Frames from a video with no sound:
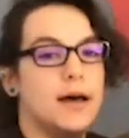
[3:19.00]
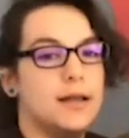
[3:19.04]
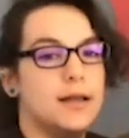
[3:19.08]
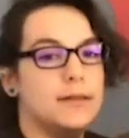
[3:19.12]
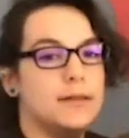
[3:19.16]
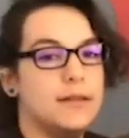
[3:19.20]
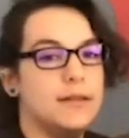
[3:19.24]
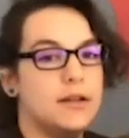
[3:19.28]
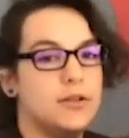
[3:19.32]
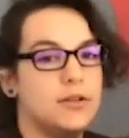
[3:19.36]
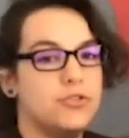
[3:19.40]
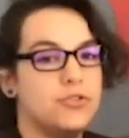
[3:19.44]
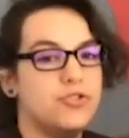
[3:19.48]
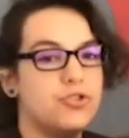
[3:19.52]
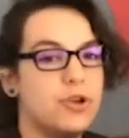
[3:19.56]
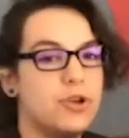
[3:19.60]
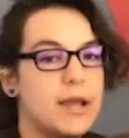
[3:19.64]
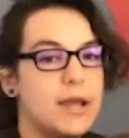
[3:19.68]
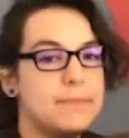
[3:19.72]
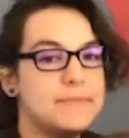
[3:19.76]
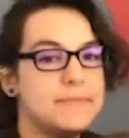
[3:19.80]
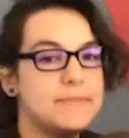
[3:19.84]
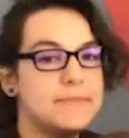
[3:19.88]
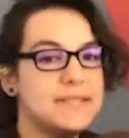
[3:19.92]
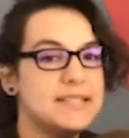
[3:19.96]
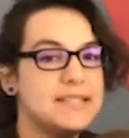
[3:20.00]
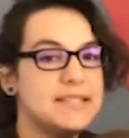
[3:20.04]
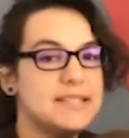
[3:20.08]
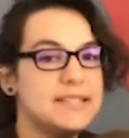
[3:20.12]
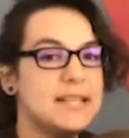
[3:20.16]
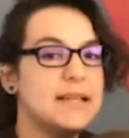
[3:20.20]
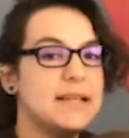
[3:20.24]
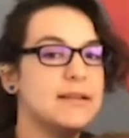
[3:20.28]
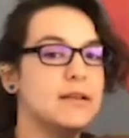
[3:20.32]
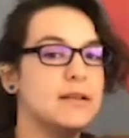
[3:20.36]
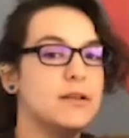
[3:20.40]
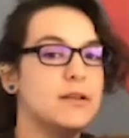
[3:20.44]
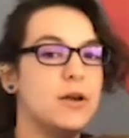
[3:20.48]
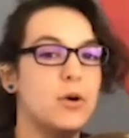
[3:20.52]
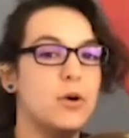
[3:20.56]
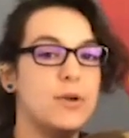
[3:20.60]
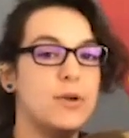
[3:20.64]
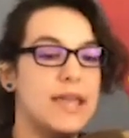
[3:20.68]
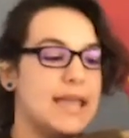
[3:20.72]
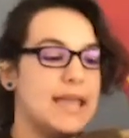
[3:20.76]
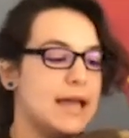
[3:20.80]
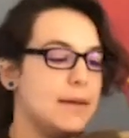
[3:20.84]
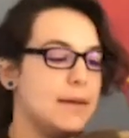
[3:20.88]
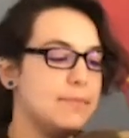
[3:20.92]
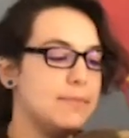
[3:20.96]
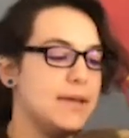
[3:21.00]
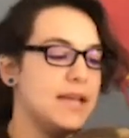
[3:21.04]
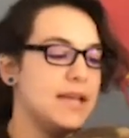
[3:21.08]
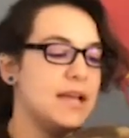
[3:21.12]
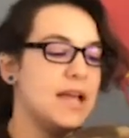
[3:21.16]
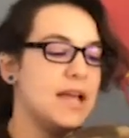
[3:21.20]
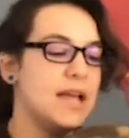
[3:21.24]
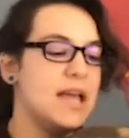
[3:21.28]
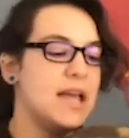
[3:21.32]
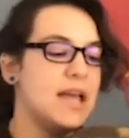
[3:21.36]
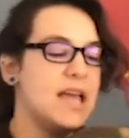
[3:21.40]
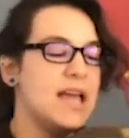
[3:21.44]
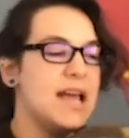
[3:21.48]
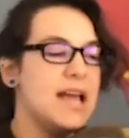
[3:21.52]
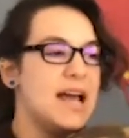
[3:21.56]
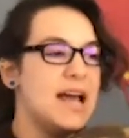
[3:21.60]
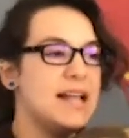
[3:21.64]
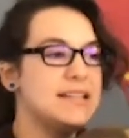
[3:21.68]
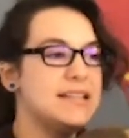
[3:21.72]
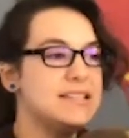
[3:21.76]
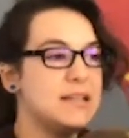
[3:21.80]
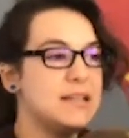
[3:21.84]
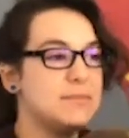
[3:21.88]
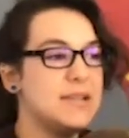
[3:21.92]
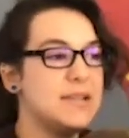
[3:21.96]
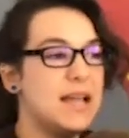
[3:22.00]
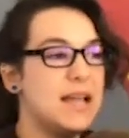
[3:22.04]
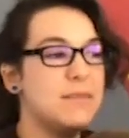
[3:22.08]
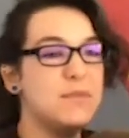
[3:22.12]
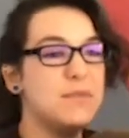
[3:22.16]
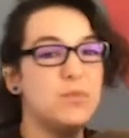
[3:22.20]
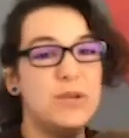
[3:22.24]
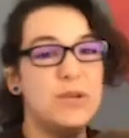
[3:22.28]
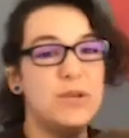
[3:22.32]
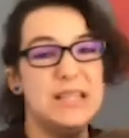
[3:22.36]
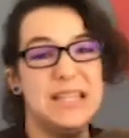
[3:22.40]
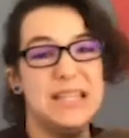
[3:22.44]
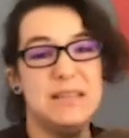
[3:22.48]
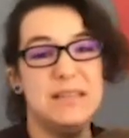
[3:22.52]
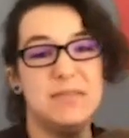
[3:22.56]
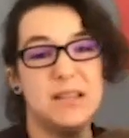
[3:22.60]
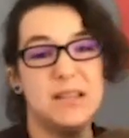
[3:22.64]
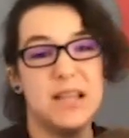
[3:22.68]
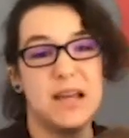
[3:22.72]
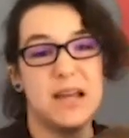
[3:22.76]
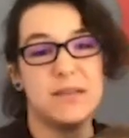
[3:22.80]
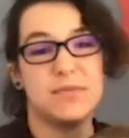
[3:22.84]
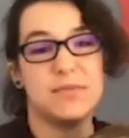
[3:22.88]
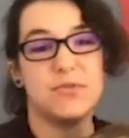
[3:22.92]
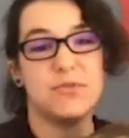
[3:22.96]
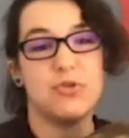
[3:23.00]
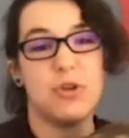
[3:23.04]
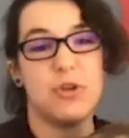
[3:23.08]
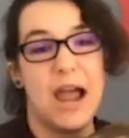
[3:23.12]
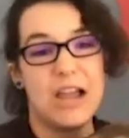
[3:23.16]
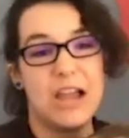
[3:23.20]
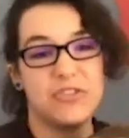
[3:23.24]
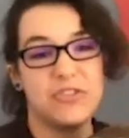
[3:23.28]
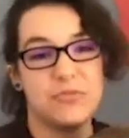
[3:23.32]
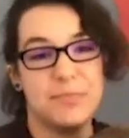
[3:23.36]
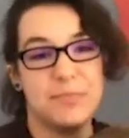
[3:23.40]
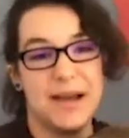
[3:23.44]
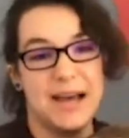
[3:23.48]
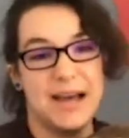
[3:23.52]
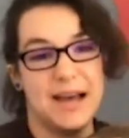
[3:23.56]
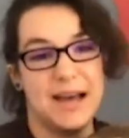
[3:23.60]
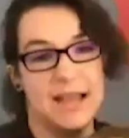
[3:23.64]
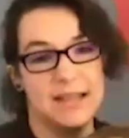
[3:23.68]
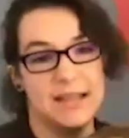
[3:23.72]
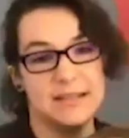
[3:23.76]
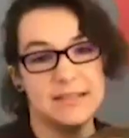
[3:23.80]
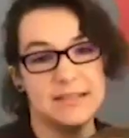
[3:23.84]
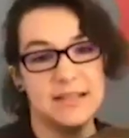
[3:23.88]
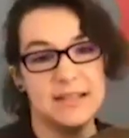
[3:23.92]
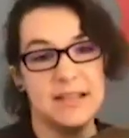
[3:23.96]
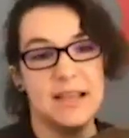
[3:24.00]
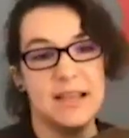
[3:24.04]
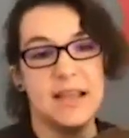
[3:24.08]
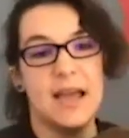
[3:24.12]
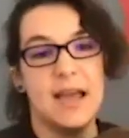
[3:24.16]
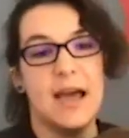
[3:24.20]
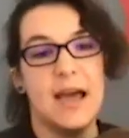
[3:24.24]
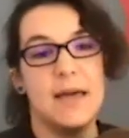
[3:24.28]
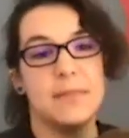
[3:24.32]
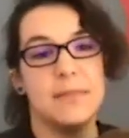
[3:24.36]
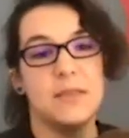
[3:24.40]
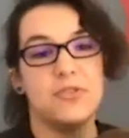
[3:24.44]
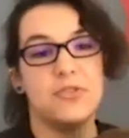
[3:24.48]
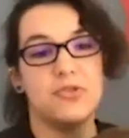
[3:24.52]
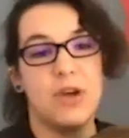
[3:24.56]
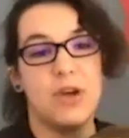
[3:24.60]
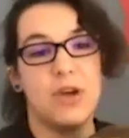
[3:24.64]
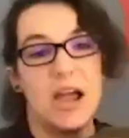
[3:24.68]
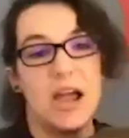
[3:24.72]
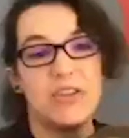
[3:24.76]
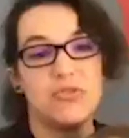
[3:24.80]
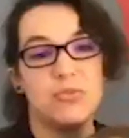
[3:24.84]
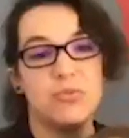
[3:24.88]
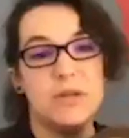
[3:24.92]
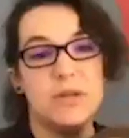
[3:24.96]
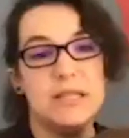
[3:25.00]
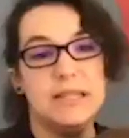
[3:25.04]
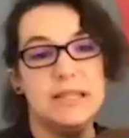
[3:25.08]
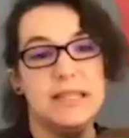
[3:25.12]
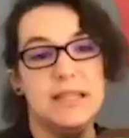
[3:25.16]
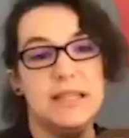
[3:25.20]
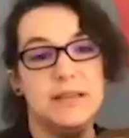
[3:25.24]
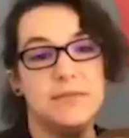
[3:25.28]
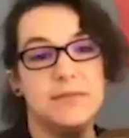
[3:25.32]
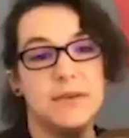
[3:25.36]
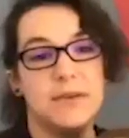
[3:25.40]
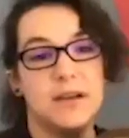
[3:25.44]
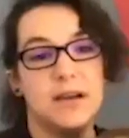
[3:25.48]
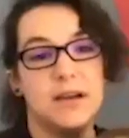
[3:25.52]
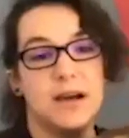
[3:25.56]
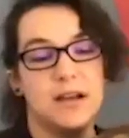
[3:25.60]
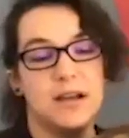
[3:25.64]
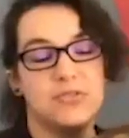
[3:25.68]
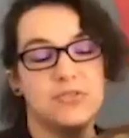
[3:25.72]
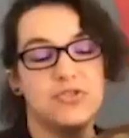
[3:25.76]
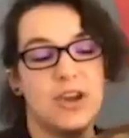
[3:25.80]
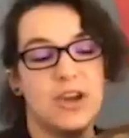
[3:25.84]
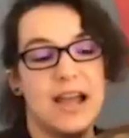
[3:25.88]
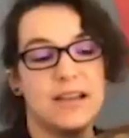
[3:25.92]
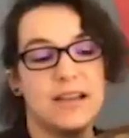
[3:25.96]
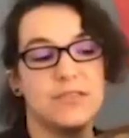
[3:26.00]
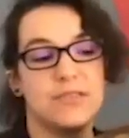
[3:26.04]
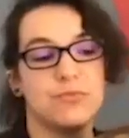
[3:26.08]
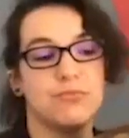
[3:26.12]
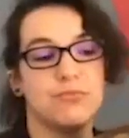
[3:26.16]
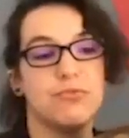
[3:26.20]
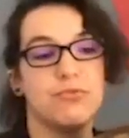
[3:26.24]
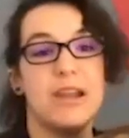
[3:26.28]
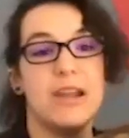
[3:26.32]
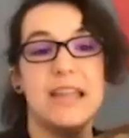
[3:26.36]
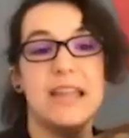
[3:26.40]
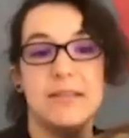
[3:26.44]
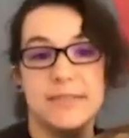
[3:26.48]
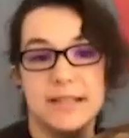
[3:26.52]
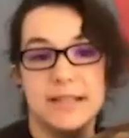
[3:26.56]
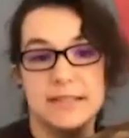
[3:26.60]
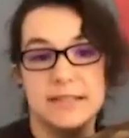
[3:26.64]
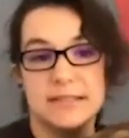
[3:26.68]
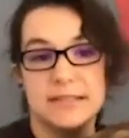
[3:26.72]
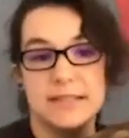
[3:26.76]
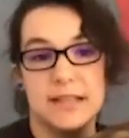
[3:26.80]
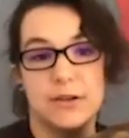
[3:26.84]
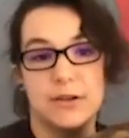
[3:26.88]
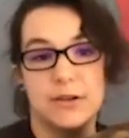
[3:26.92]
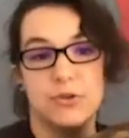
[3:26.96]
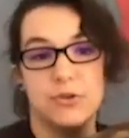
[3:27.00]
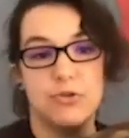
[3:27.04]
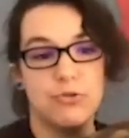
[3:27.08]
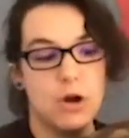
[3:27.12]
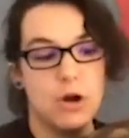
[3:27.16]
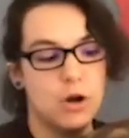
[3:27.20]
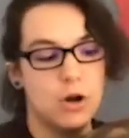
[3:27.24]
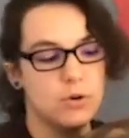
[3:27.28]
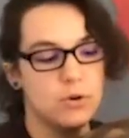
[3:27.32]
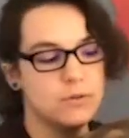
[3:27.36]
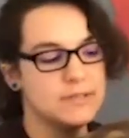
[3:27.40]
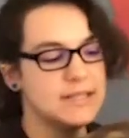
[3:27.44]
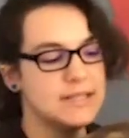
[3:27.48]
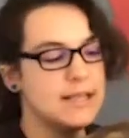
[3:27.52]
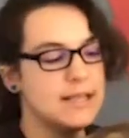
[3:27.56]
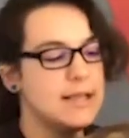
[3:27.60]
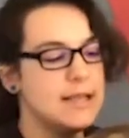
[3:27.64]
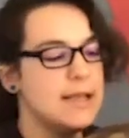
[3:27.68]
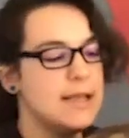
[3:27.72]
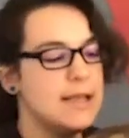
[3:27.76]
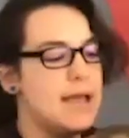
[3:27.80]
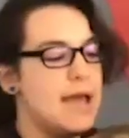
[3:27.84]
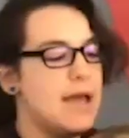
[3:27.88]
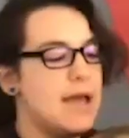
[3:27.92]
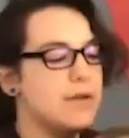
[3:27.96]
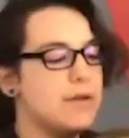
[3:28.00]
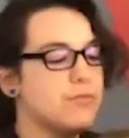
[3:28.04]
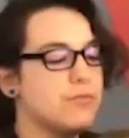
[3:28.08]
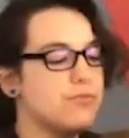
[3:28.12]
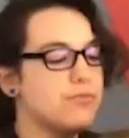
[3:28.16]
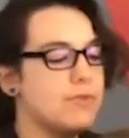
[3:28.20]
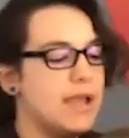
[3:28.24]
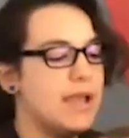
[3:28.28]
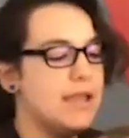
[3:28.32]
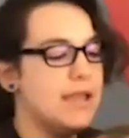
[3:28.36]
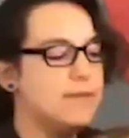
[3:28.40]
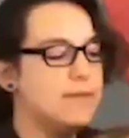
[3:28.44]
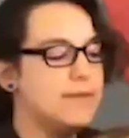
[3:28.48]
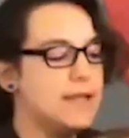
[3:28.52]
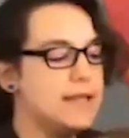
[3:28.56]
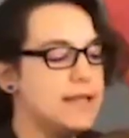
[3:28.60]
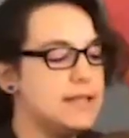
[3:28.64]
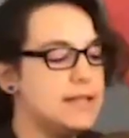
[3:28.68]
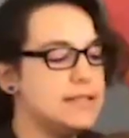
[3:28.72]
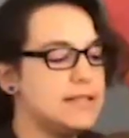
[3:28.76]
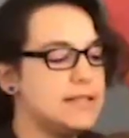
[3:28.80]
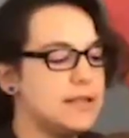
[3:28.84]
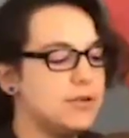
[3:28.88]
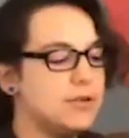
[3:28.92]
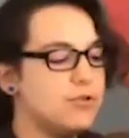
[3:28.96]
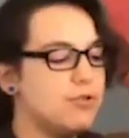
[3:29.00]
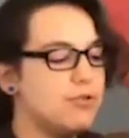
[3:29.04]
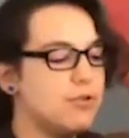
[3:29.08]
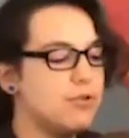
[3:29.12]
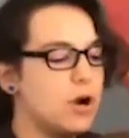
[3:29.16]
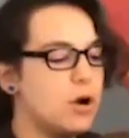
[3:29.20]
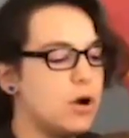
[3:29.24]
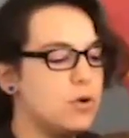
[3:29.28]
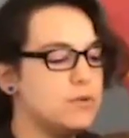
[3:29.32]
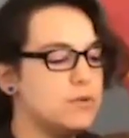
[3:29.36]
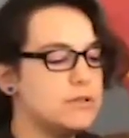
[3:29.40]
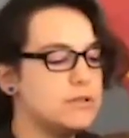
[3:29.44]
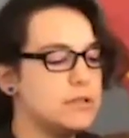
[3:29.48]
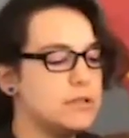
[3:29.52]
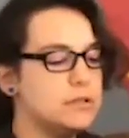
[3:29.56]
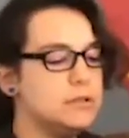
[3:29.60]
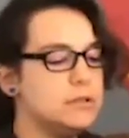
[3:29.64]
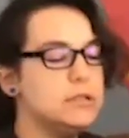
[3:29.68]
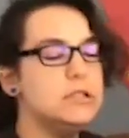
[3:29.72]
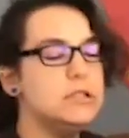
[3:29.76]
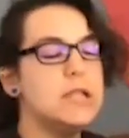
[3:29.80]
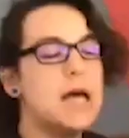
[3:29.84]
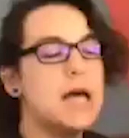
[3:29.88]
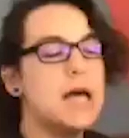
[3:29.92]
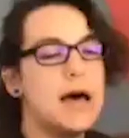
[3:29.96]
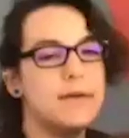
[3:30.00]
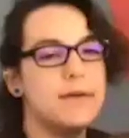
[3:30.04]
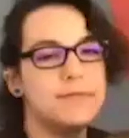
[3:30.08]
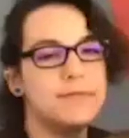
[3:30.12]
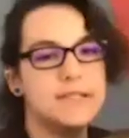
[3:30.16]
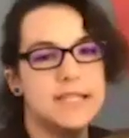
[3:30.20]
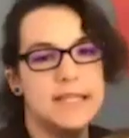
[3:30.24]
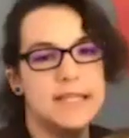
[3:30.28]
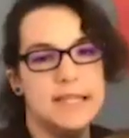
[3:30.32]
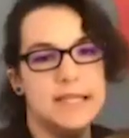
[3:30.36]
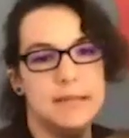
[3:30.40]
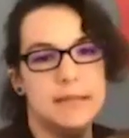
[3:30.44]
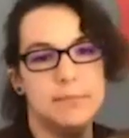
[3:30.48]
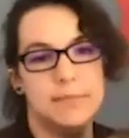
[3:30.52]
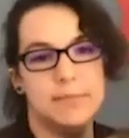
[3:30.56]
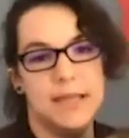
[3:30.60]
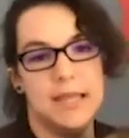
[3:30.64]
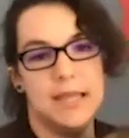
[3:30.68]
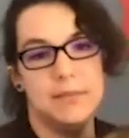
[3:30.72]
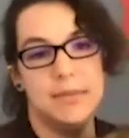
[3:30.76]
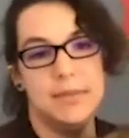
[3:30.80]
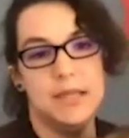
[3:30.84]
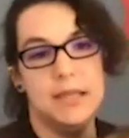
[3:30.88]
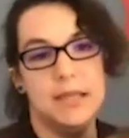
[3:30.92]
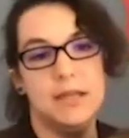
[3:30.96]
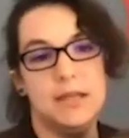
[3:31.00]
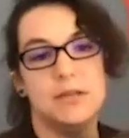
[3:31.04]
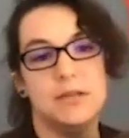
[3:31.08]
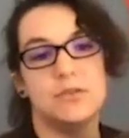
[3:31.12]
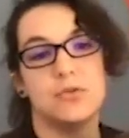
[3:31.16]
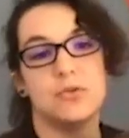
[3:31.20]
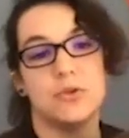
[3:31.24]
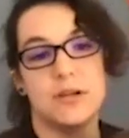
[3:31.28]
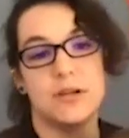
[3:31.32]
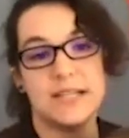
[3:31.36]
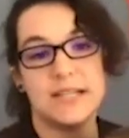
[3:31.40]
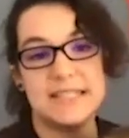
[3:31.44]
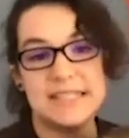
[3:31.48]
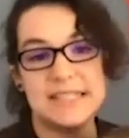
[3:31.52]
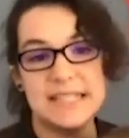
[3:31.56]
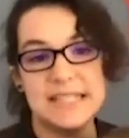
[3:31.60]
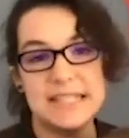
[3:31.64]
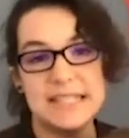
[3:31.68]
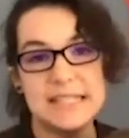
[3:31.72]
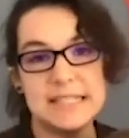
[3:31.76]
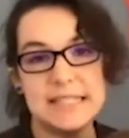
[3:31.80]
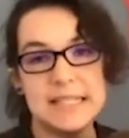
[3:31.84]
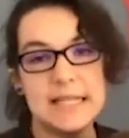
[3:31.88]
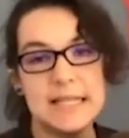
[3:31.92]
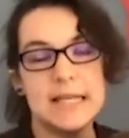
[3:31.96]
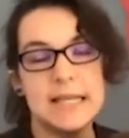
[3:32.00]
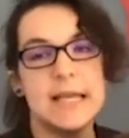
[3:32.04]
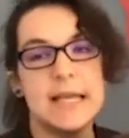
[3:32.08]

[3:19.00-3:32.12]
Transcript: little trips, go camping, and sometimes we leave a lot of trash behind. And the trash we leave attracts ravens and crows. And ravens and crows love to eat baby tortoises.